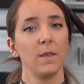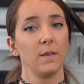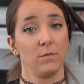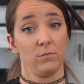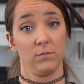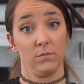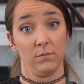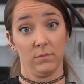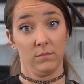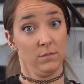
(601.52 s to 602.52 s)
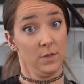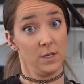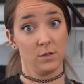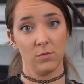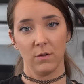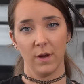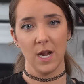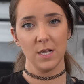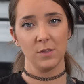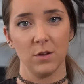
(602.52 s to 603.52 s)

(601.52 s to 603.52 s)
what greatness looks like. This is what greatness